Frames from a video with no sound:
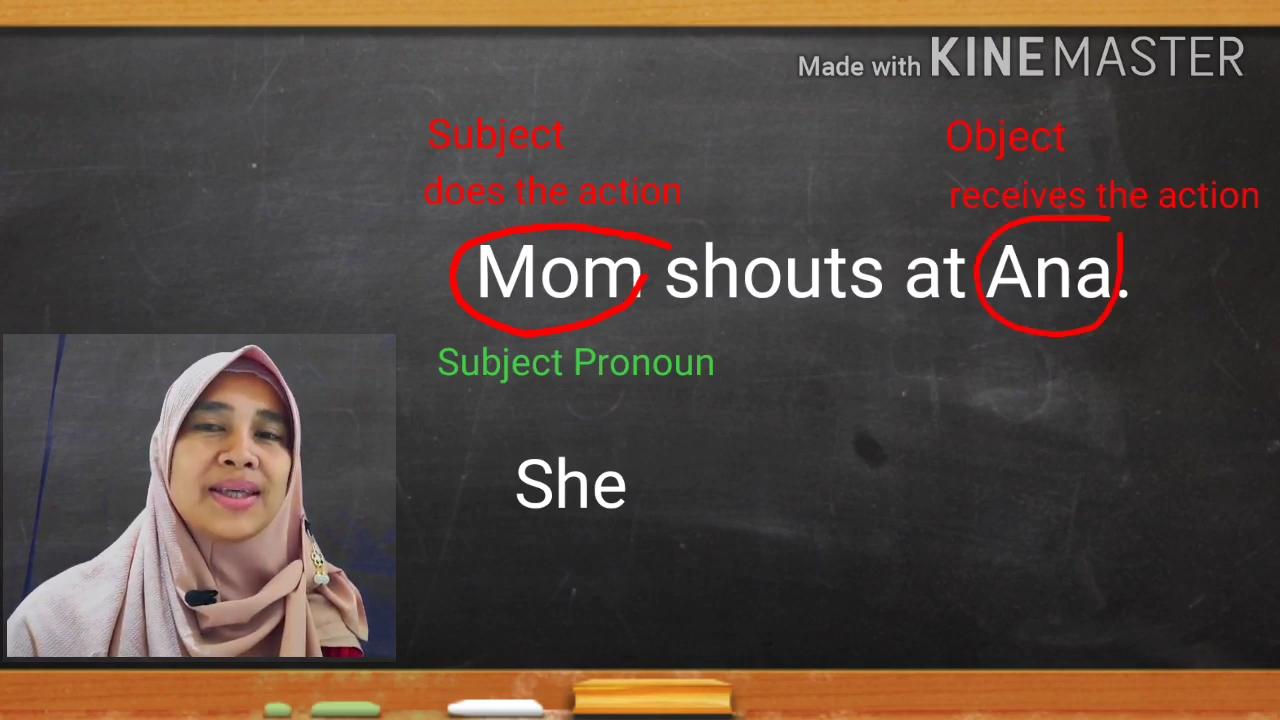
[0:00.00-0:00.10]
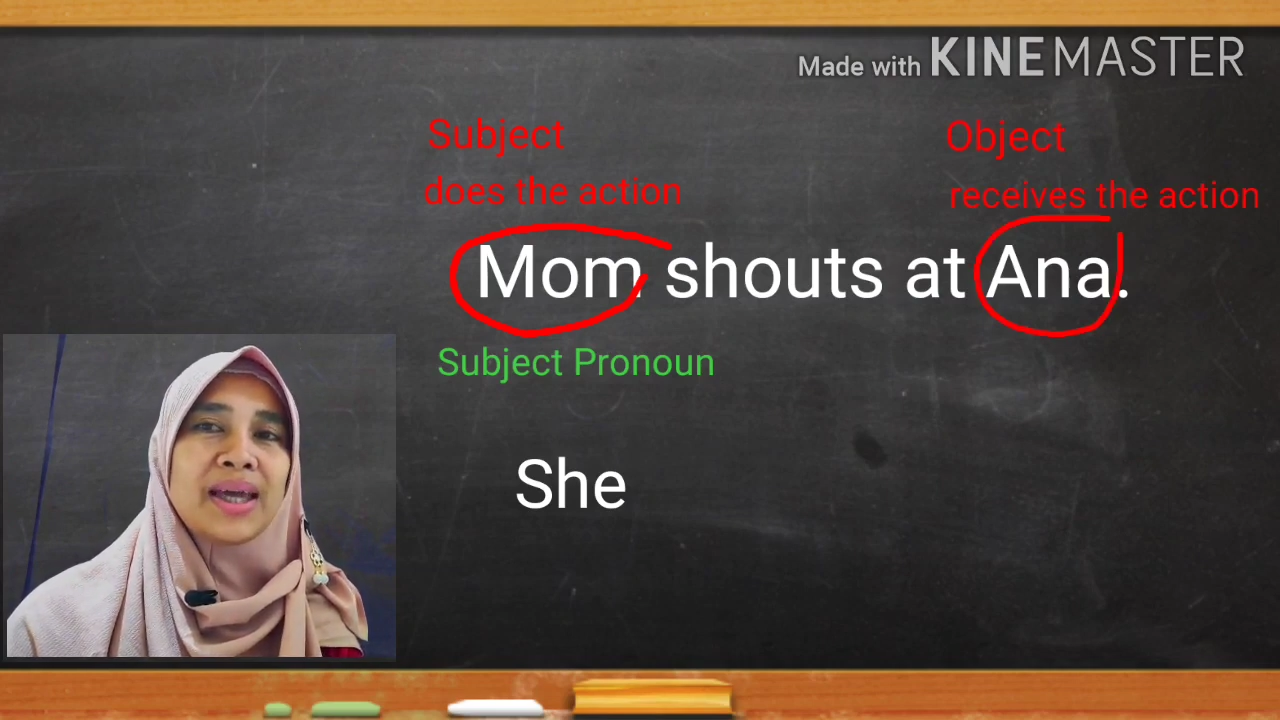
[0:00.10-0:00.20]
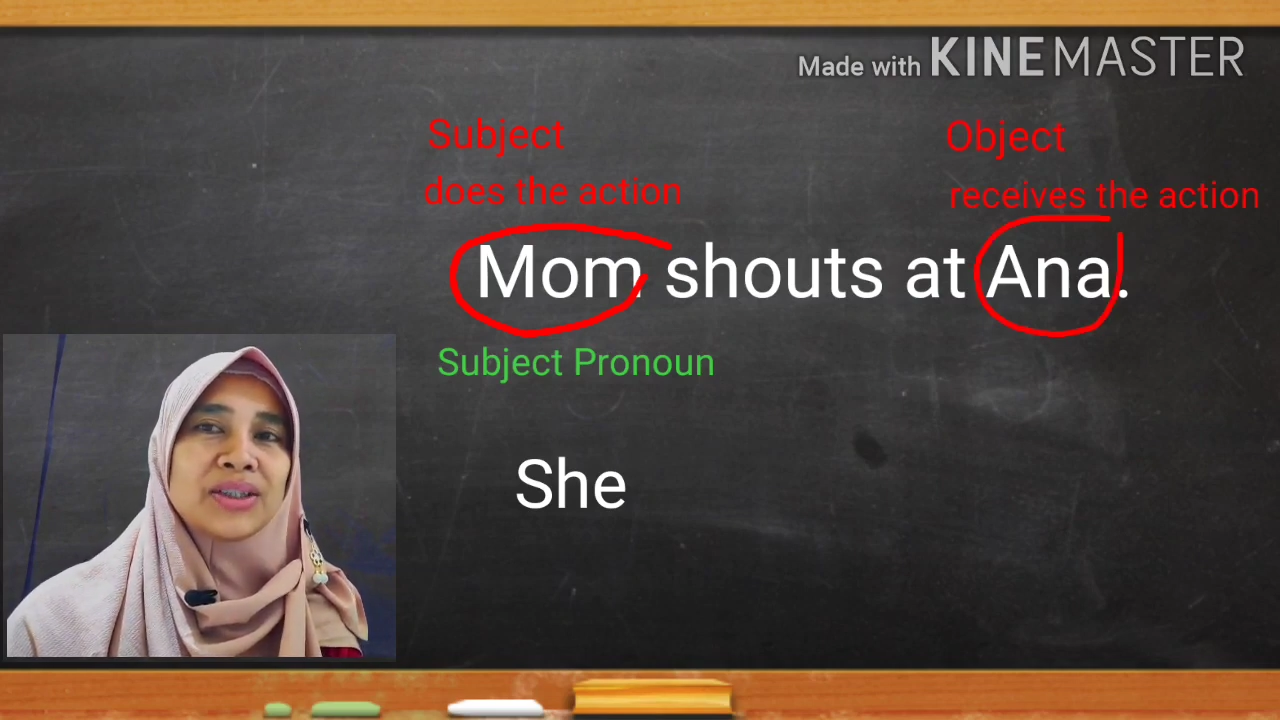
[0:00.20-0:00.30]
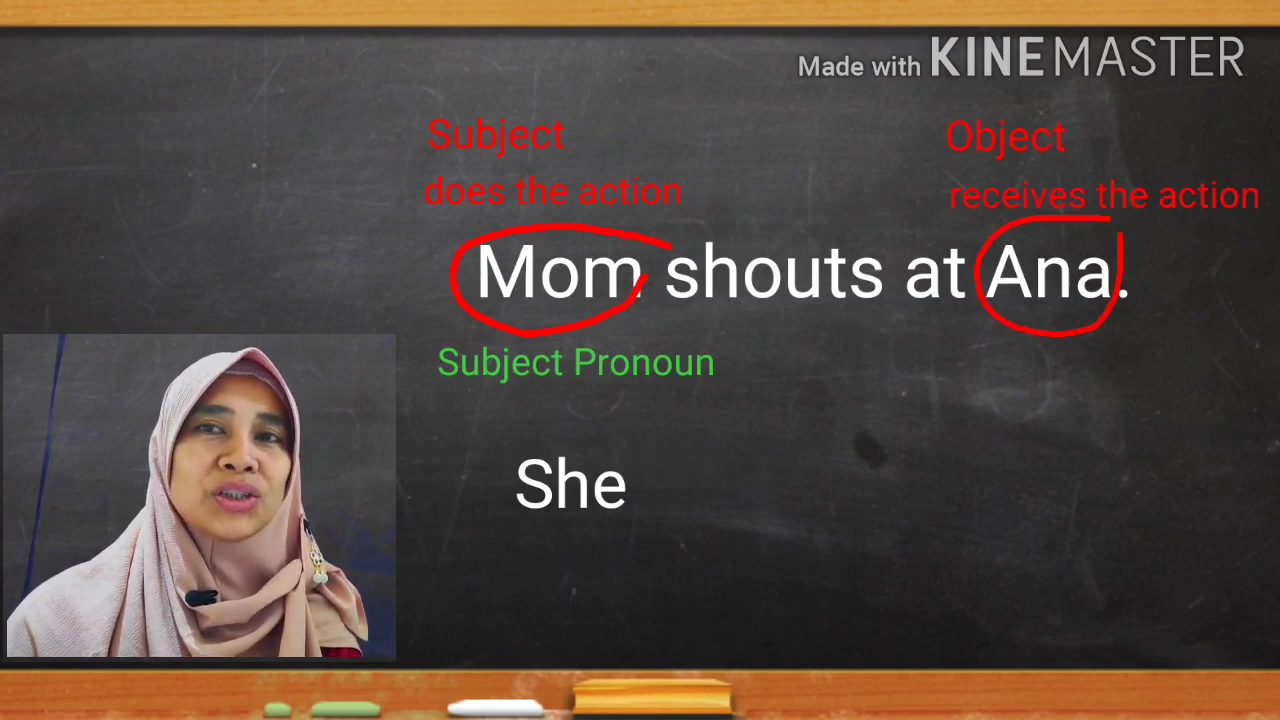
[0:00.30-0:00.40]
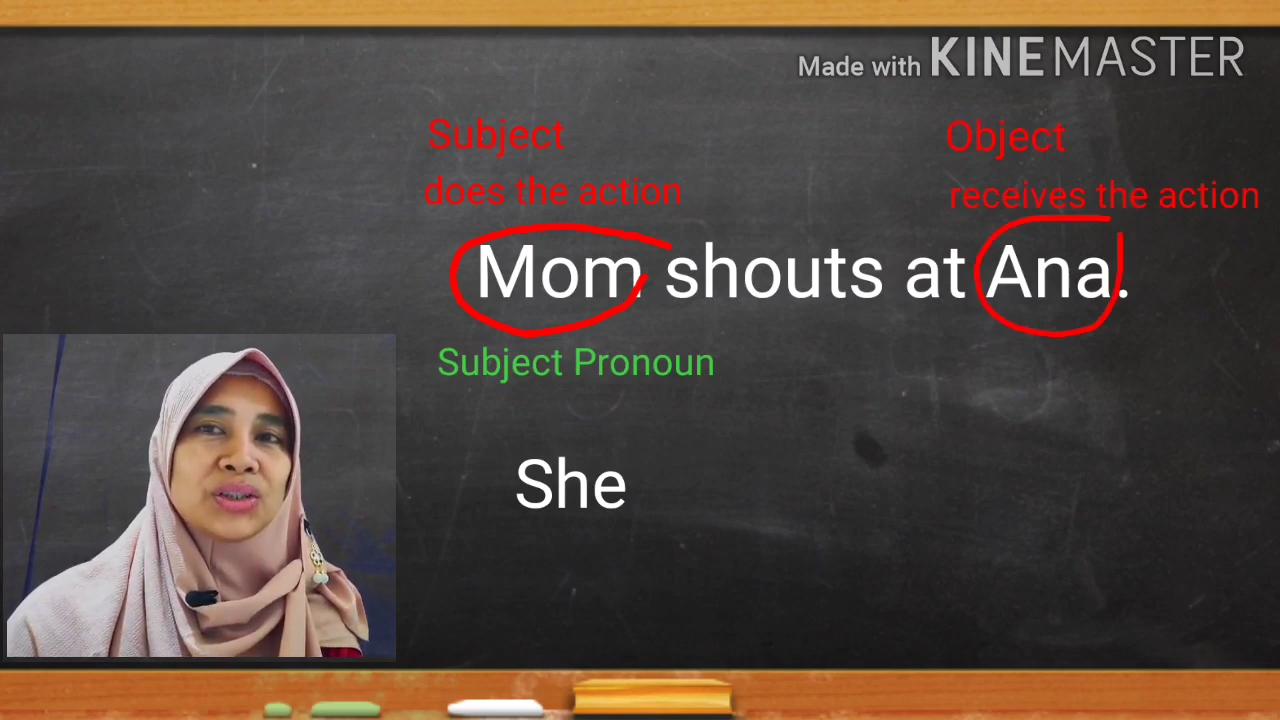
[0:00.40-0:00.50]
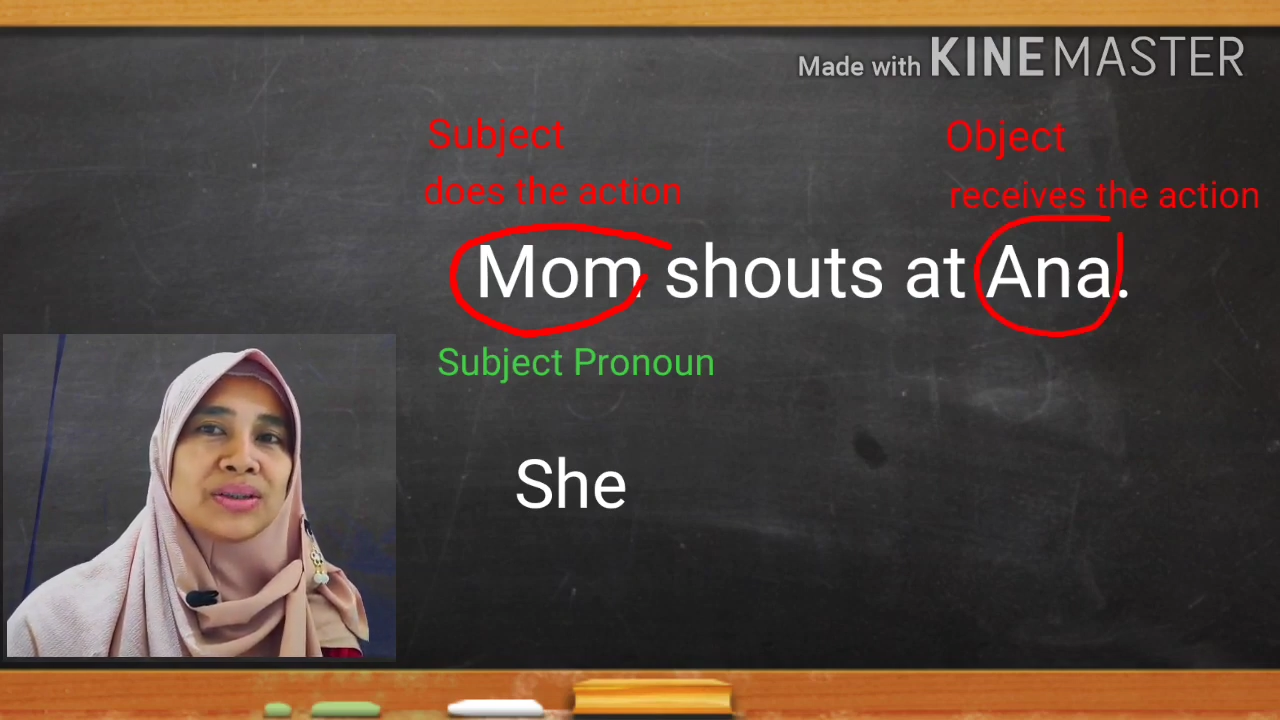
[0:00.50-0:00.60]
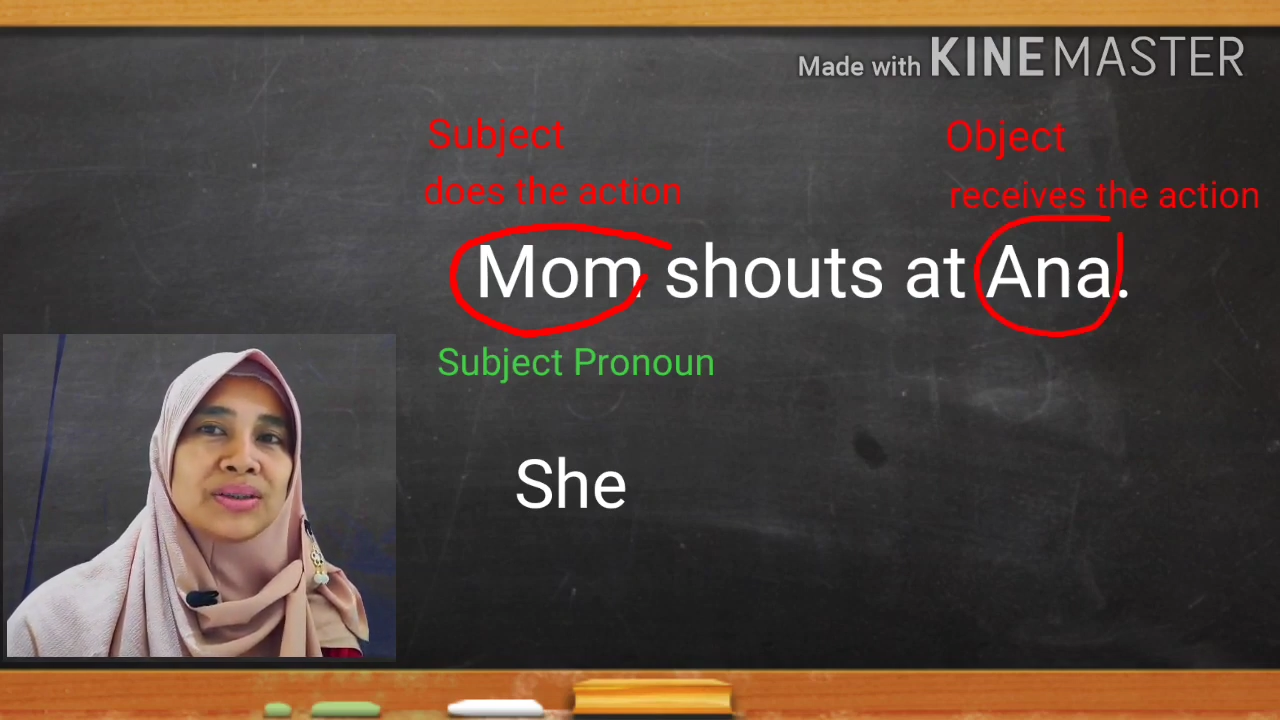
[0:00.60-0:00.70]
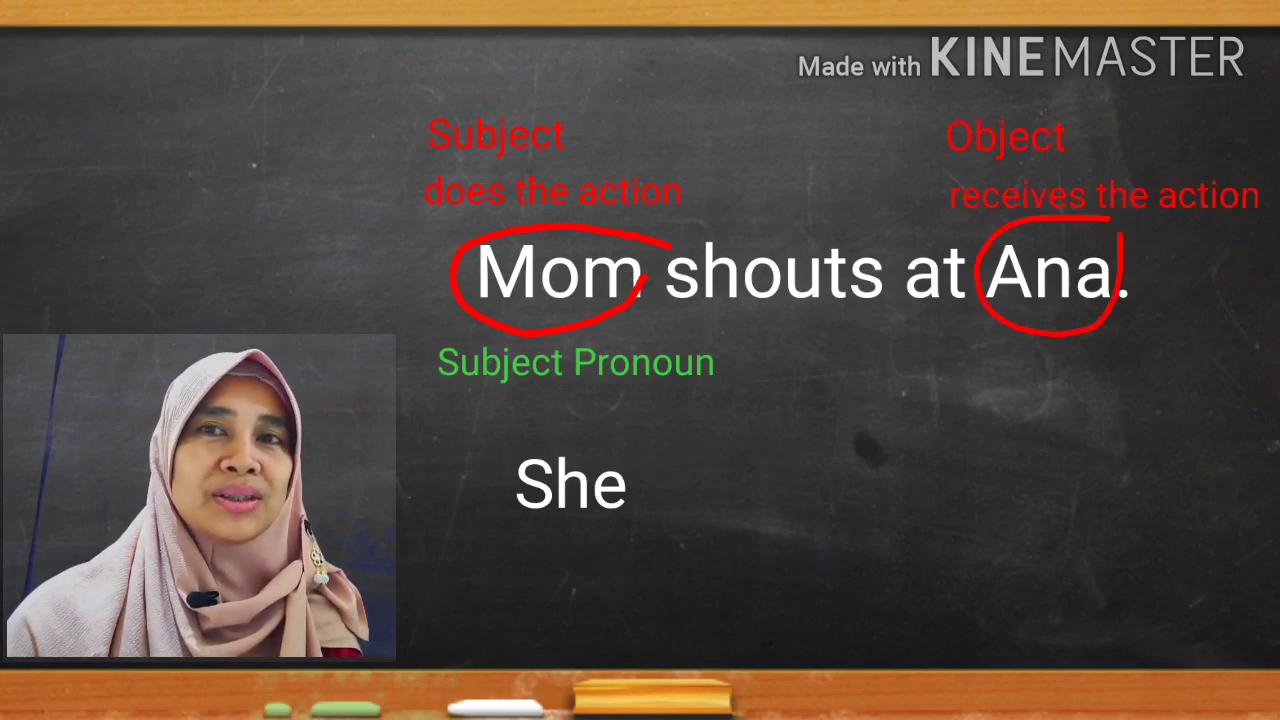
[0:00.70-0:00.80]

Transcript: the action.